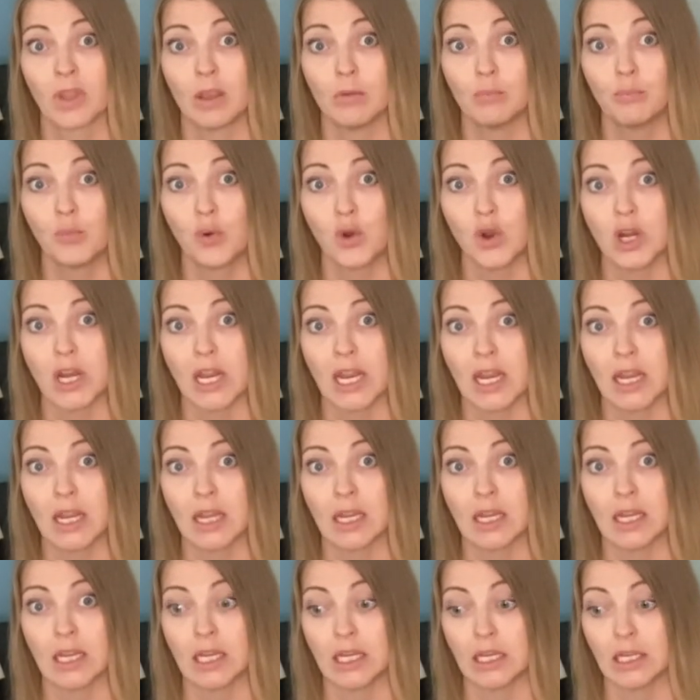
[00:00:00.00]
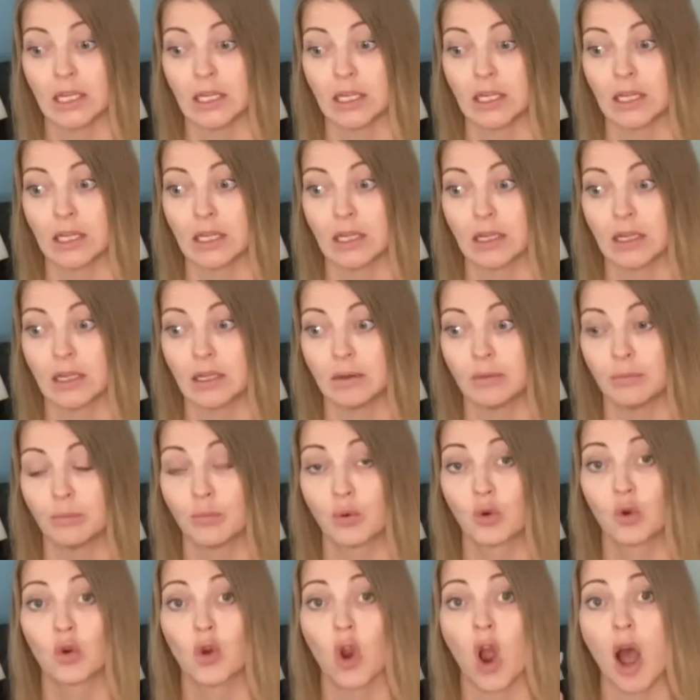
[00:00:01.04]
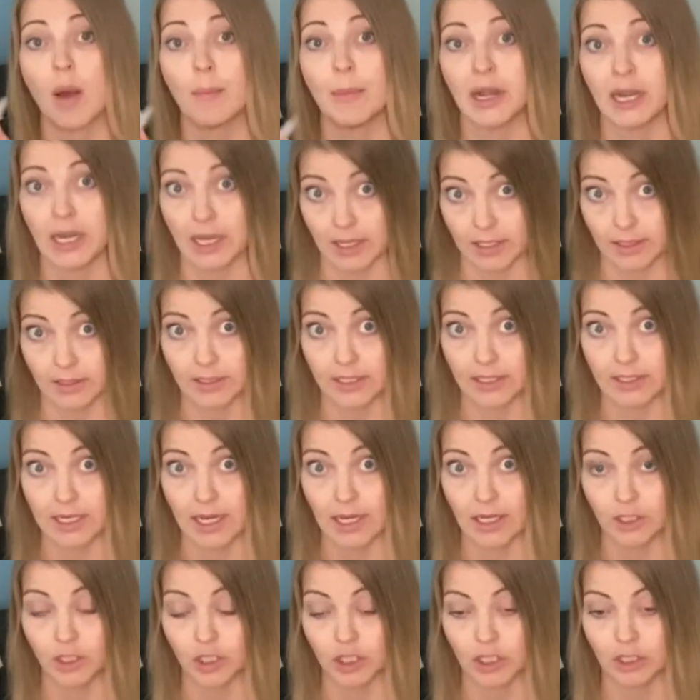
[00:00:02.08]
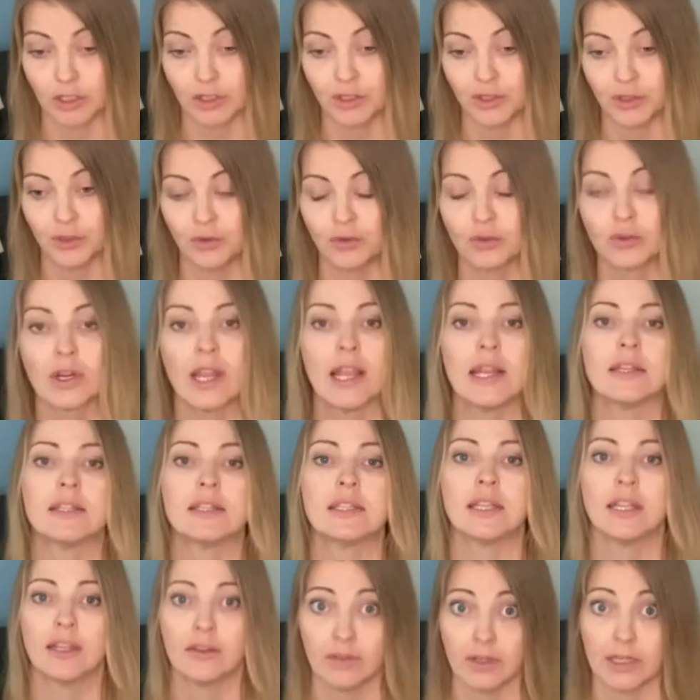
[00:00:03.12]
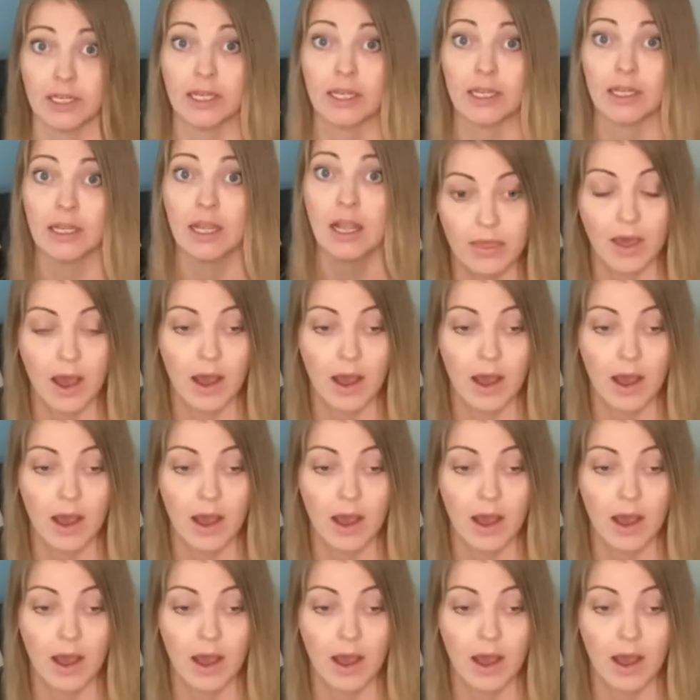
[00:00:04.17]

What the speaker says: putting prominent attention to creativity.